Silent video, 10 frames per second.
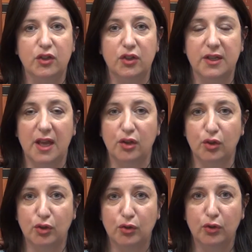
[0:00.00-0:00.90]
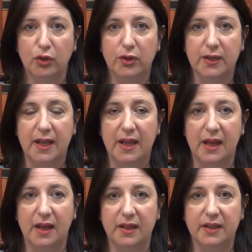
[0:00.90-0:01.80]
You can Google it.
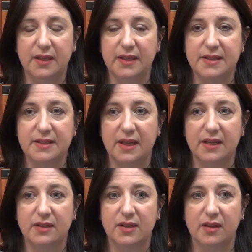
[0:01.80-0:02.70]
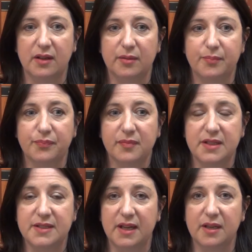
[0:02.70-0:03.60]
It is a
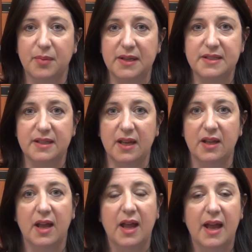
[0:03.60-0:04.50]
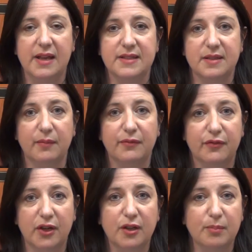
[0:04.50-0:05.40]
database that has some
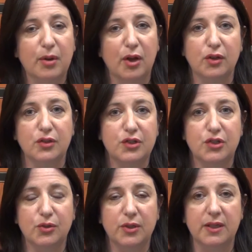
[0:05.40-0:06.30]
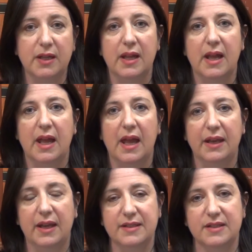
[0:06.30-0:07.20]
free components to it
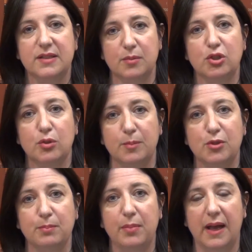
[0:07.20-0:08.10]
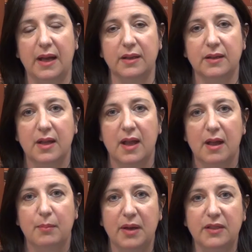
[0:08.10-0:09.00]
and has a subscription part.
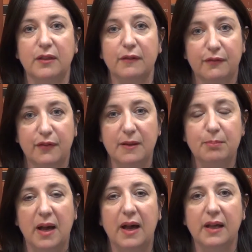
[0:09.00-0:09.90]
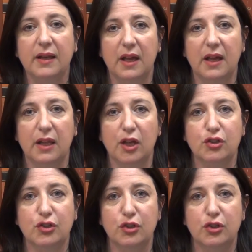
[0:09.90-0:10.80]
But the free part
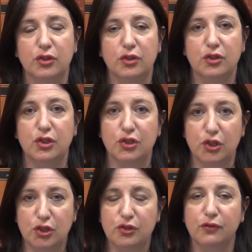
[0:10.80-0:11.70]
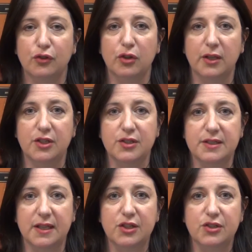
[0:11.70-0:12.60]
allows you to search for your
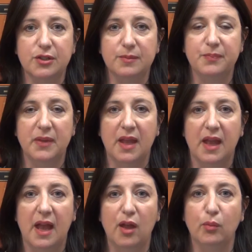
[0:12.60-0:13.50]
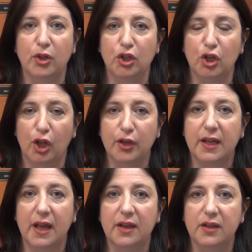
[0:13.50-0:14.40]
legislation, and when you
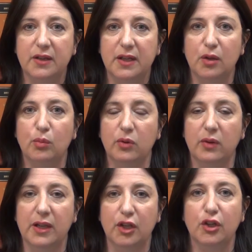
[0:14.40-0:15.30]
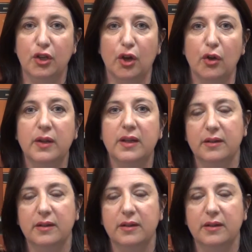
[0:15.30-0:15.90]
locate it, it will let you know